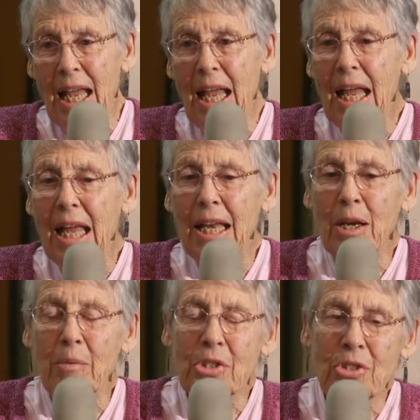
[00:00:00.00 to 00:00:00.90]
And
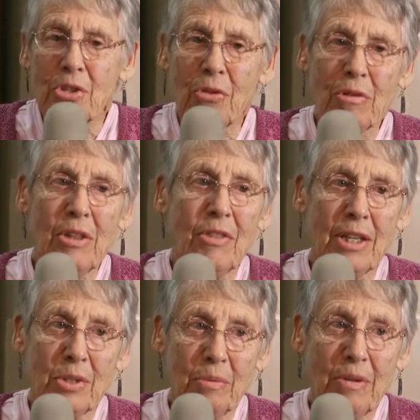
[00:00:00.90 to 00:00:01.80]
it was three
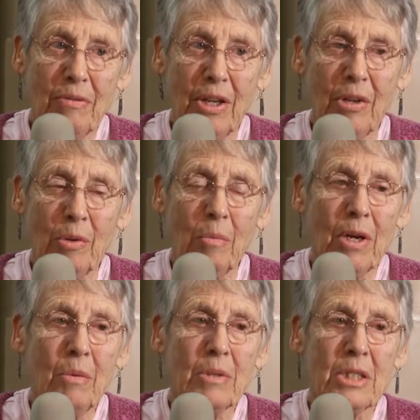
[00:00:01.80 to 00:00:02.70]
things we figured.
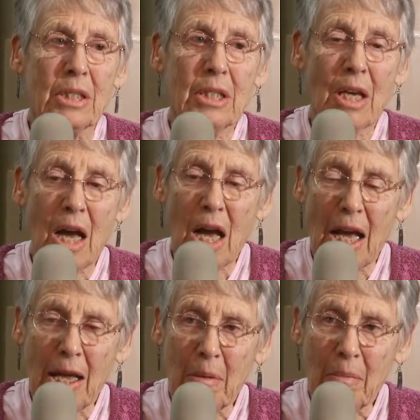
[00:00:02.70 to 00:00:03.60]
One was the
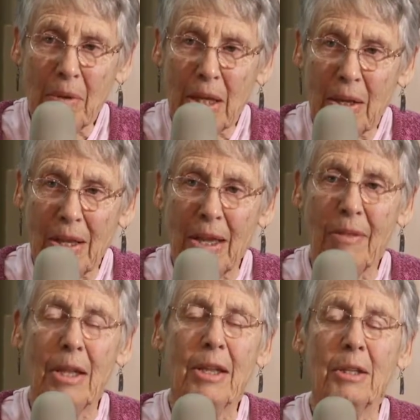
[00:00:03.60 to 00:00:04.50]
time, and
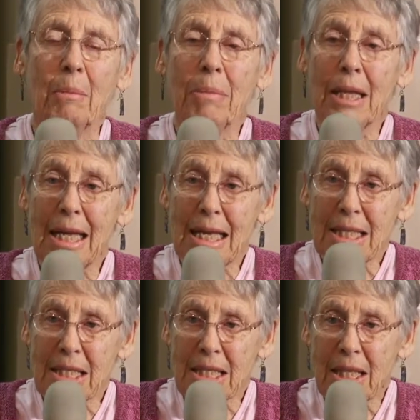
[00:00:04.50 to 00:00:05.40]
then the
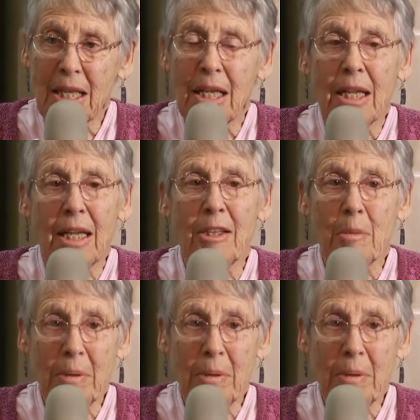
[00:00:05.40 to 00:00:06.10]
place, and the